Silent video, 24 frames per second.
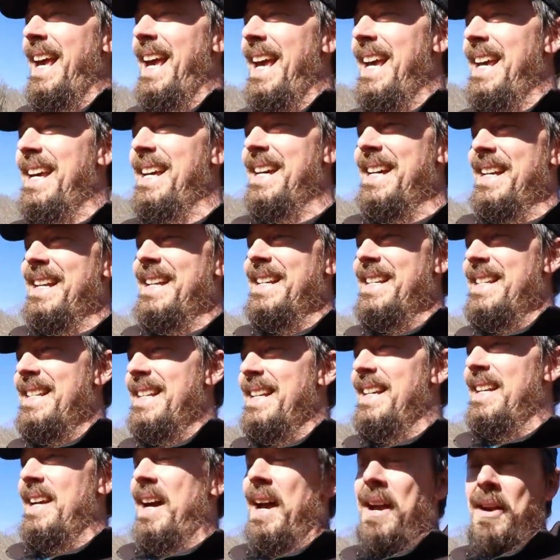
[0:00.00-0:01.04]
And
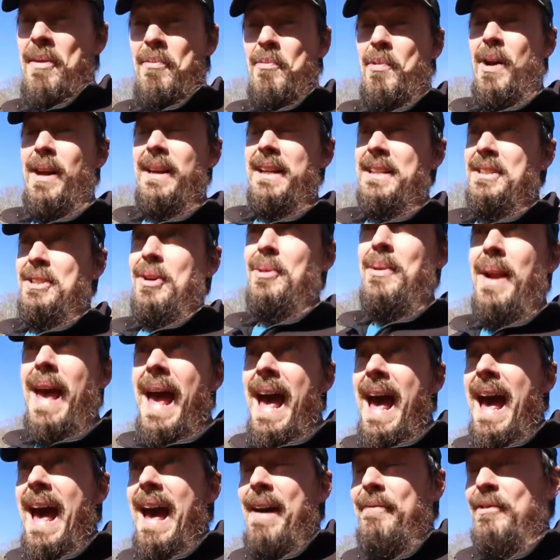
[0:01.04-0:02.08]
I, while I don't
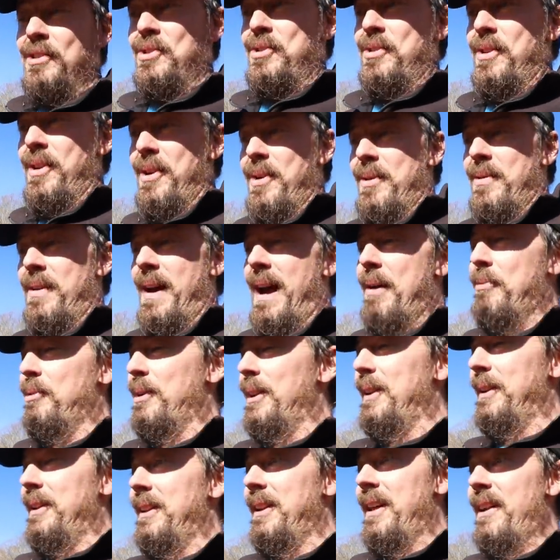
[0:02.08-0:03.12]
have a drone, I
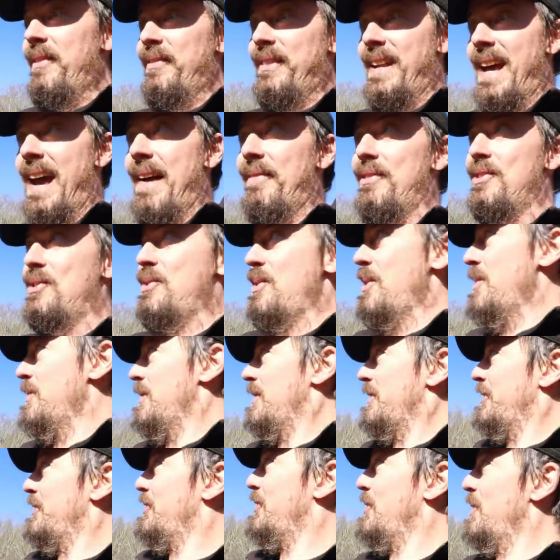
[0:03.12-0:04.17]
would love to have a drone
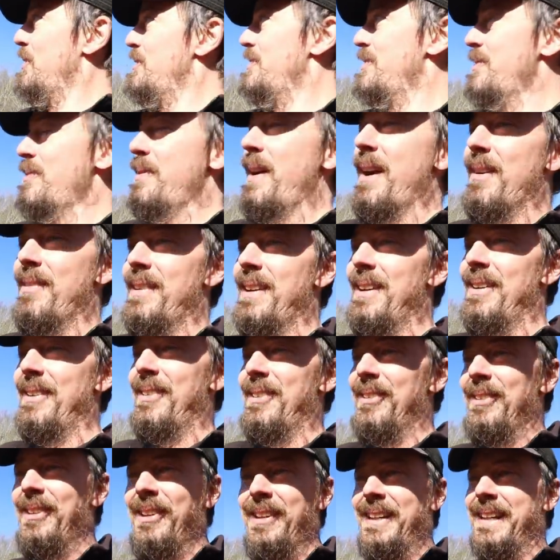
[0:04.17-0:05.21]
and cruise around here
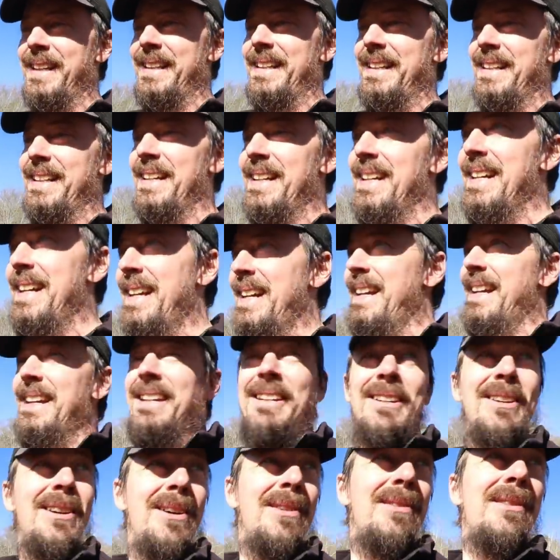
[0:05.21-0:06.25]
and look at the,
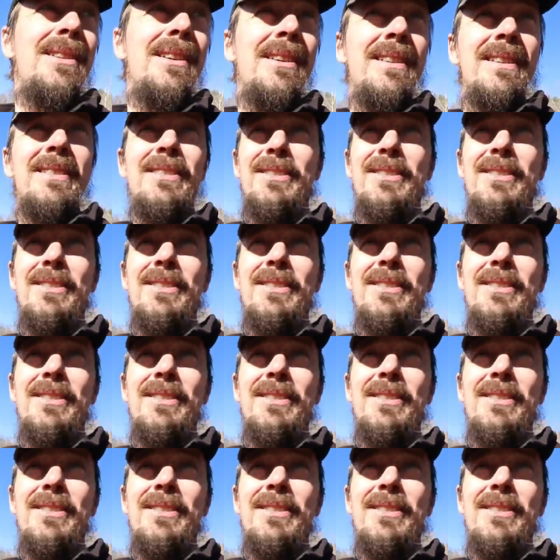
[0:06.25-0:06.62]
you know, the